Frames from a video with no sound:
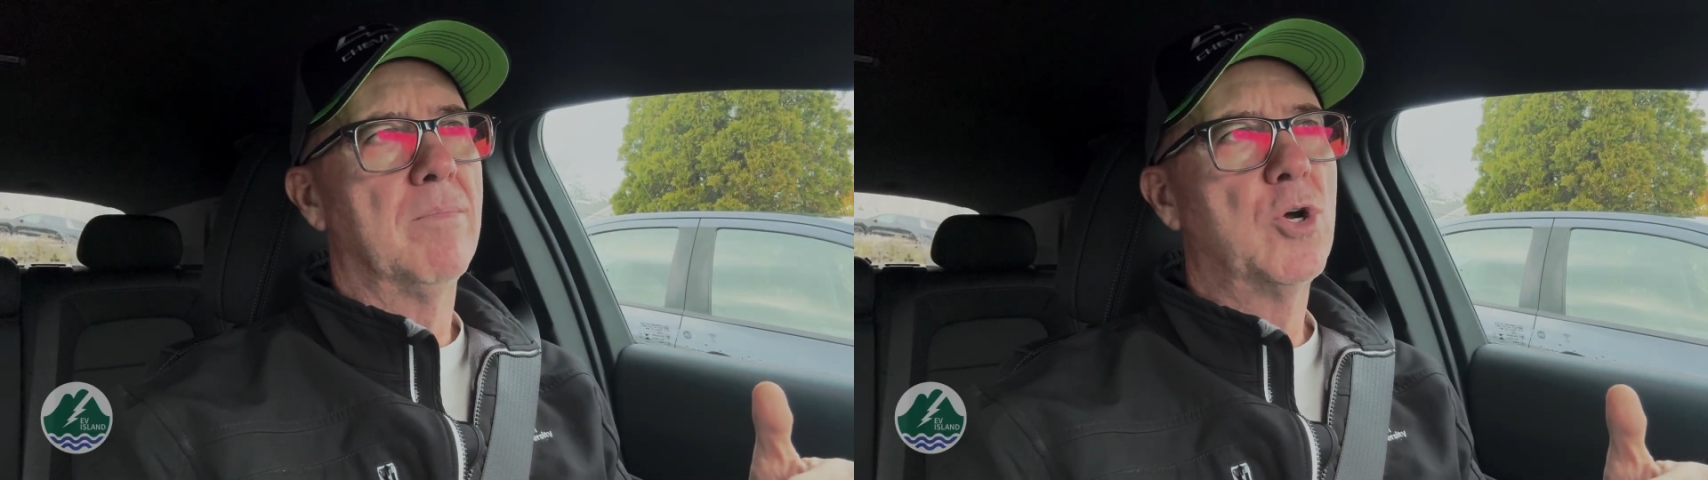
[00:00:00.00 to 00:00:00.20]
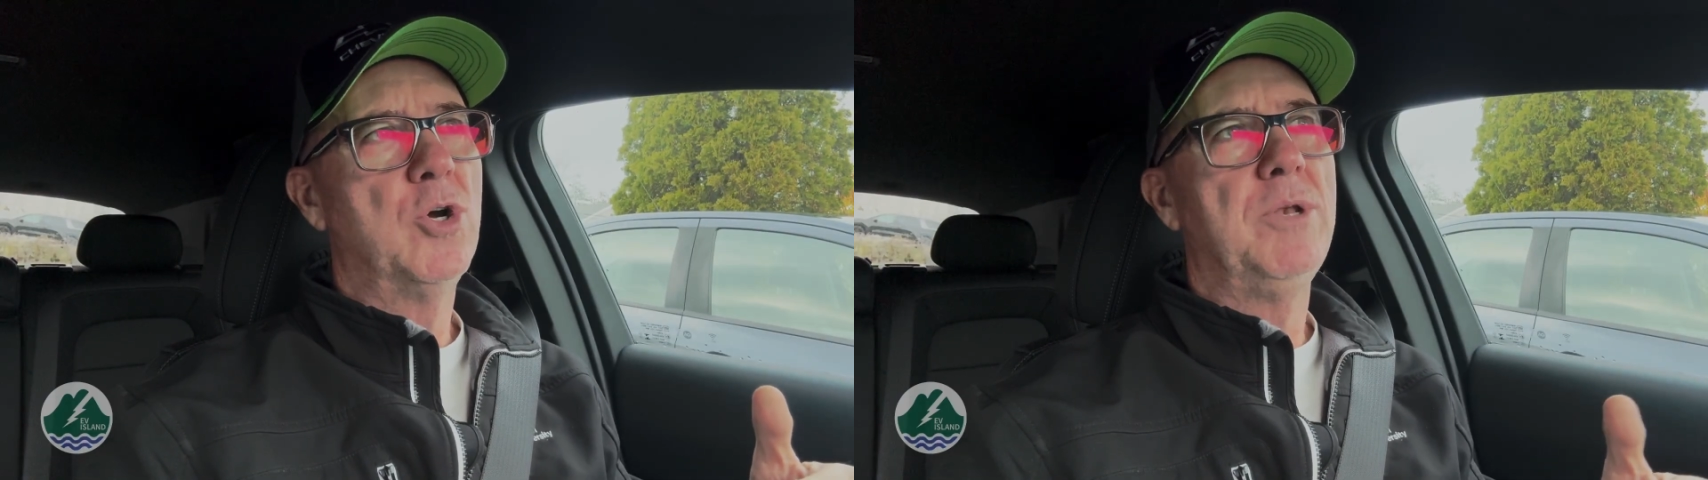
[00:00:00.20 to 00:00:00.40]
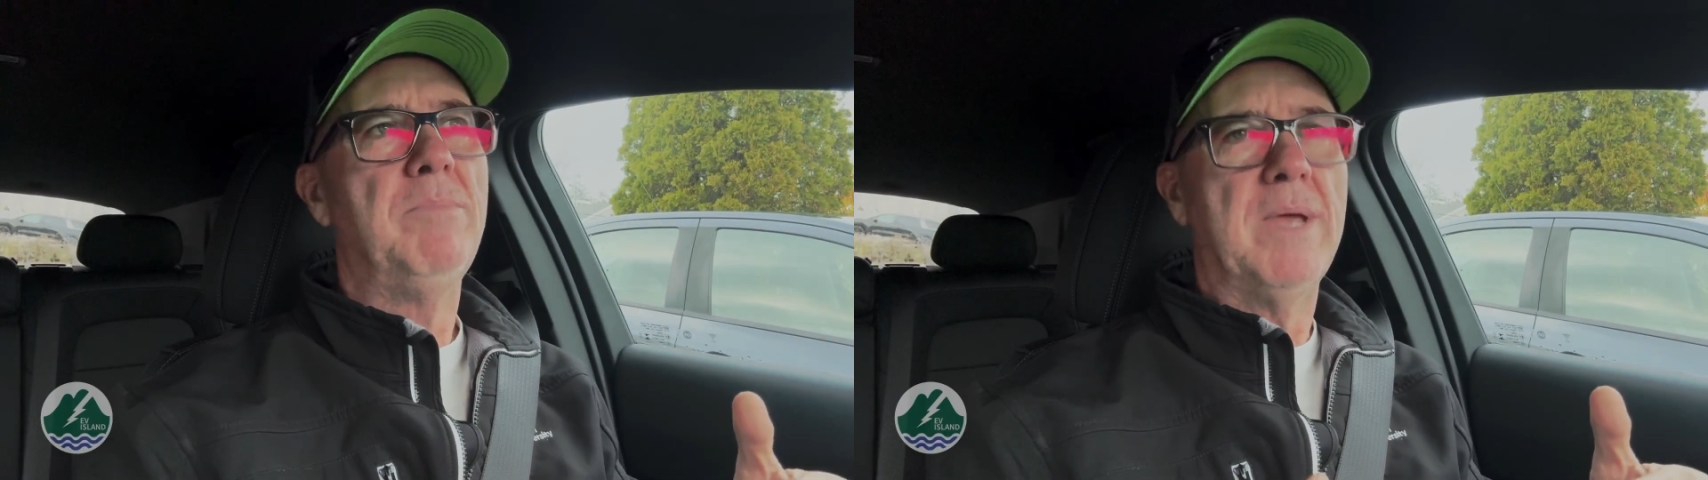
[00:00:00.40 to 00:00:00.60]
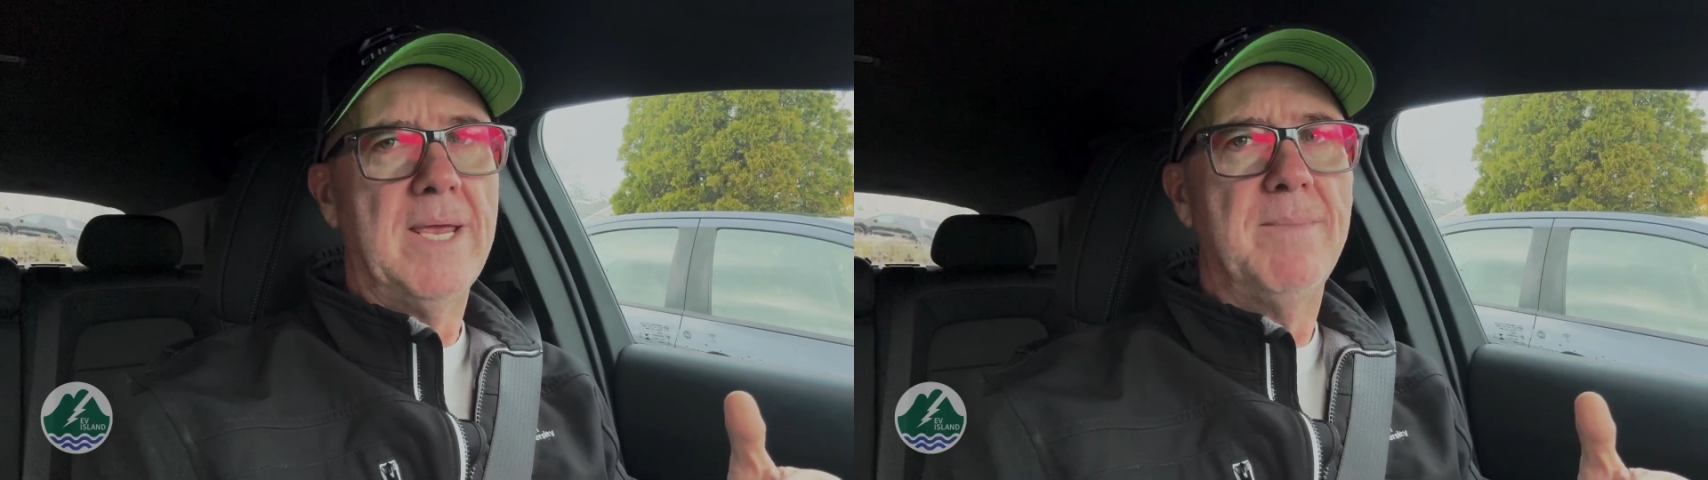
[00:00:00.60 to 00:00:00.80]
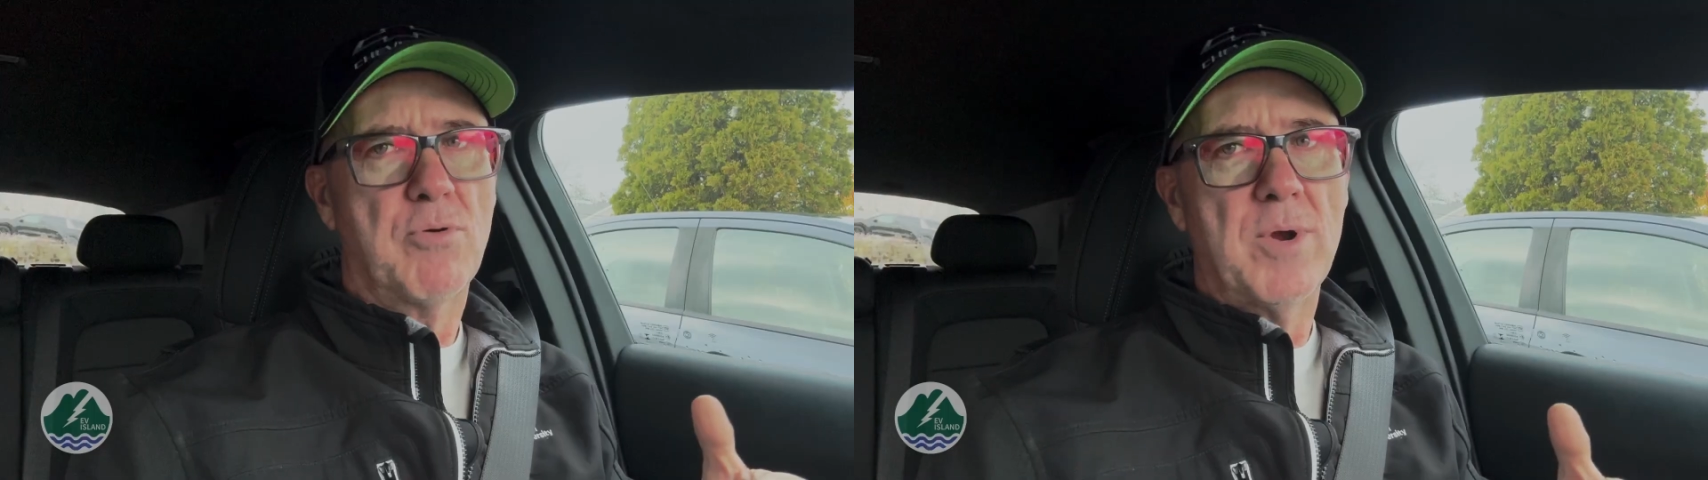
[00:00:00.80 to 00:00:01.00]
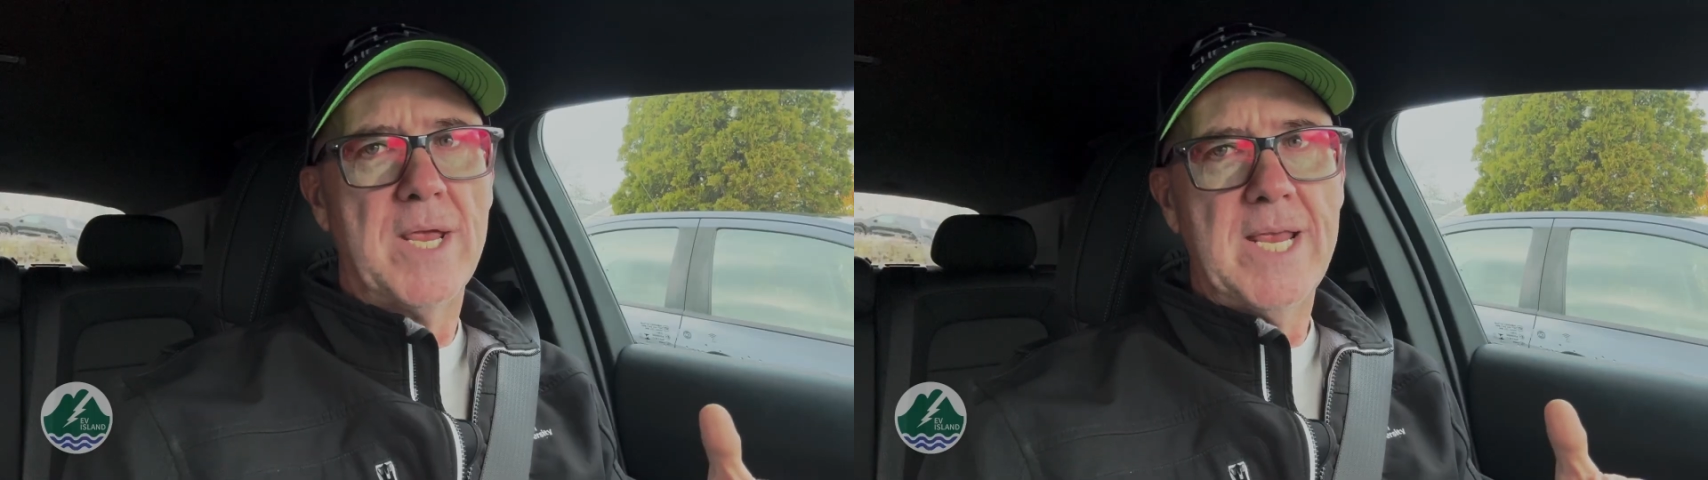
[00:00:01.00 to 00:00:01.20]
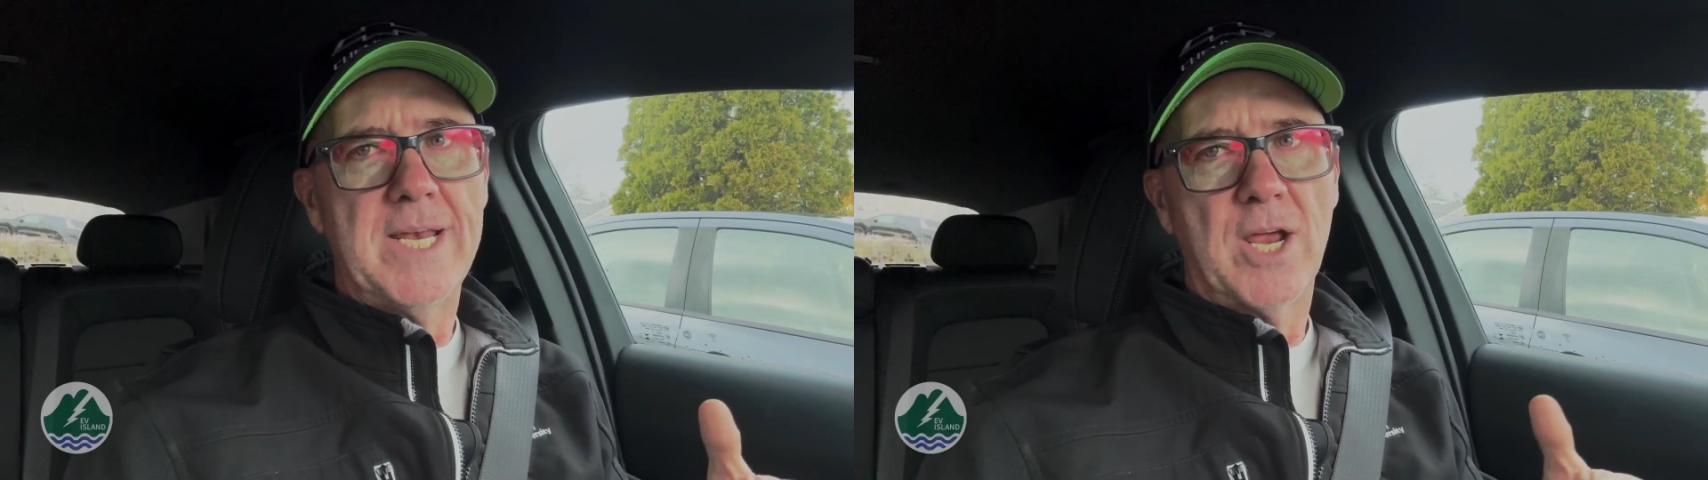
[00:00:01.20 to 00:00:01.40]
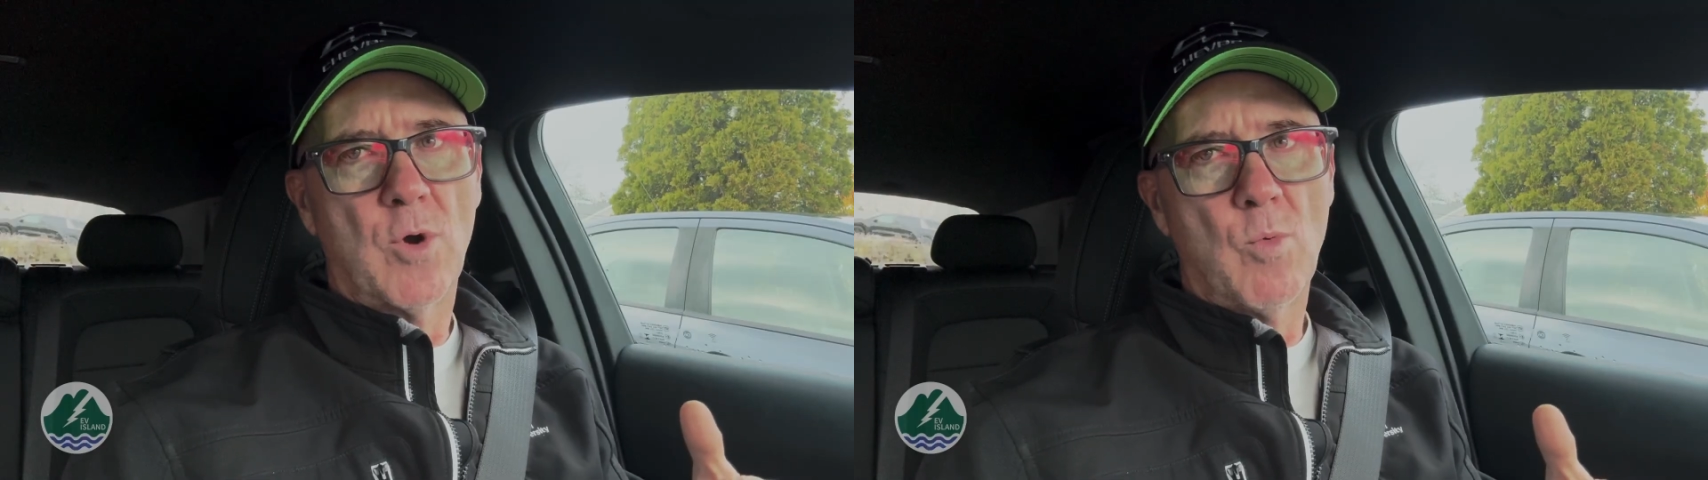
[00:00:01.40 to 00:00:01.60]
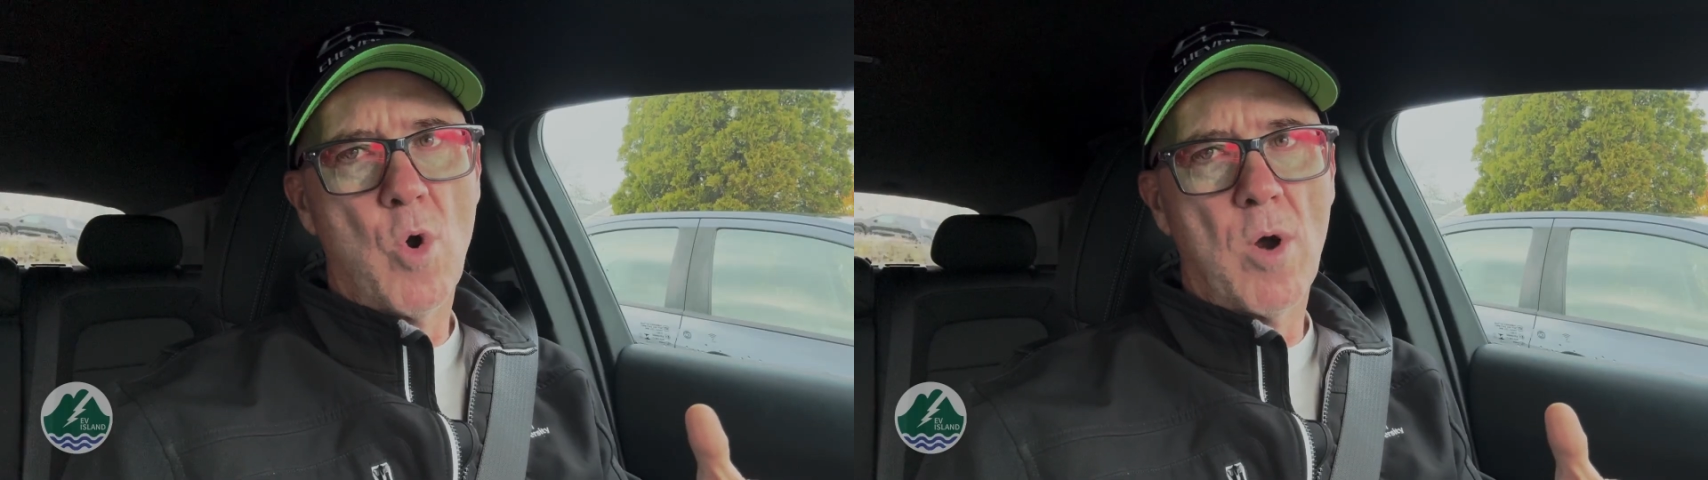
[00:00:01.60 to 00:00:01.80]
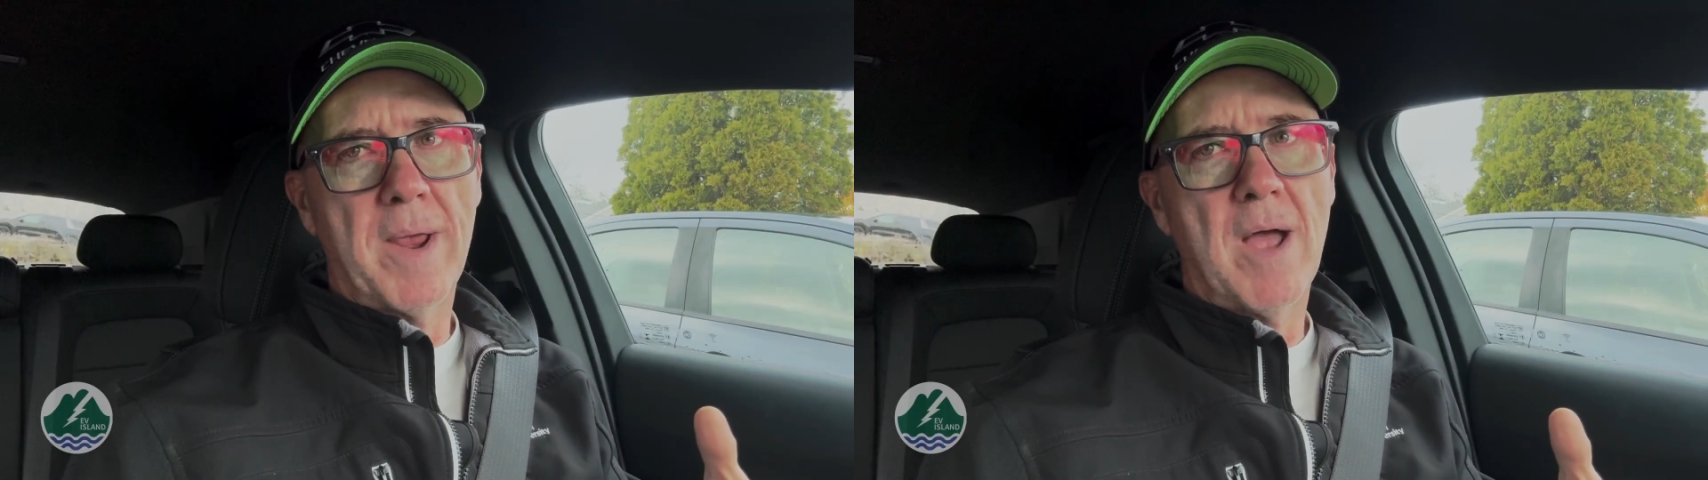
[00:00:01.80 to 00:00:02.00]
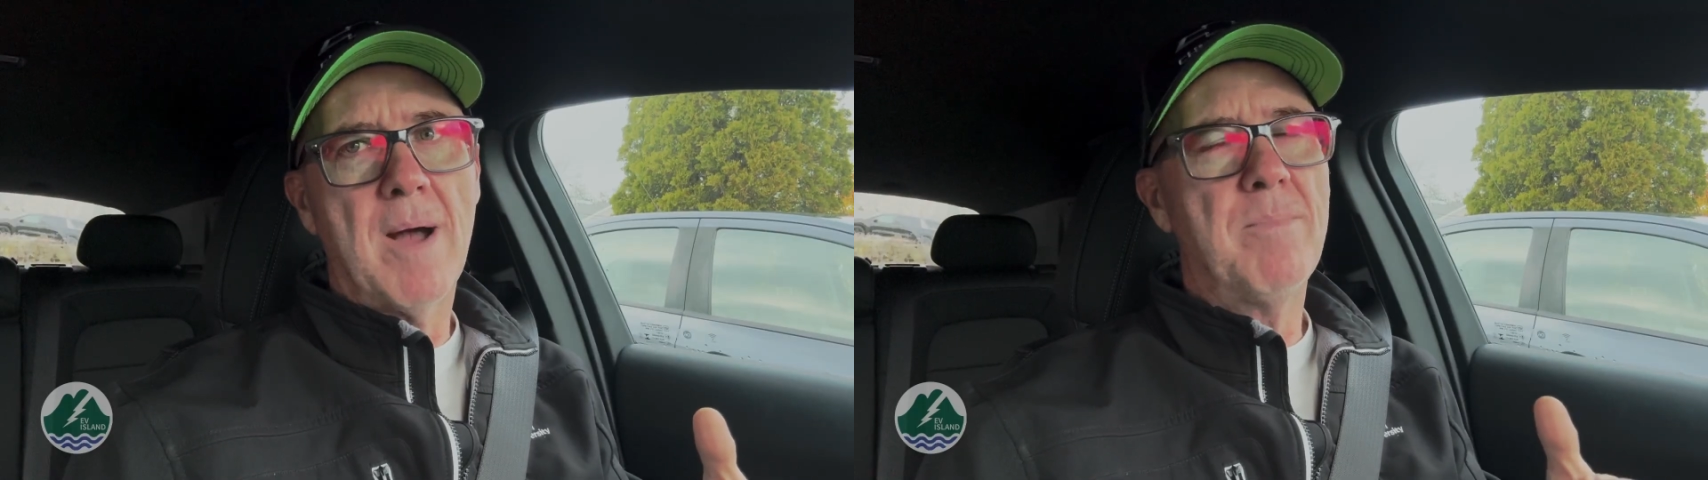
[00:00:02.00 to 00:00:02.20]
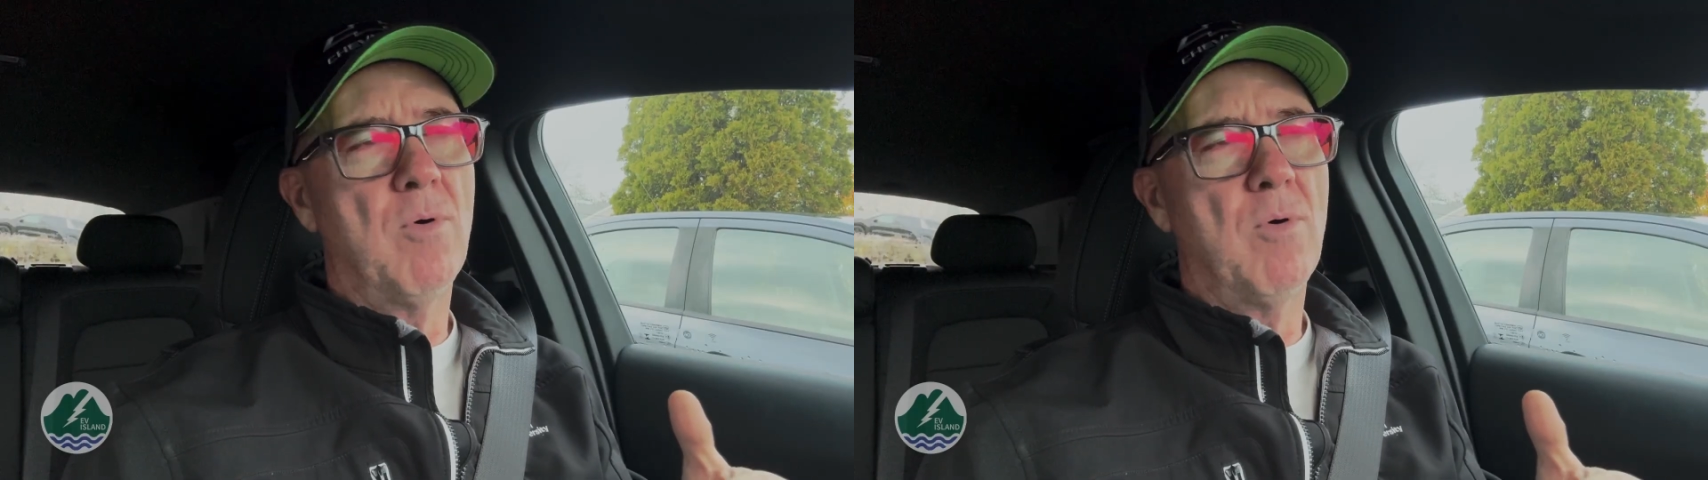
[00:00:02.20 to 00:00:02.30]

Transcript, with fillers: could be preheating or warming up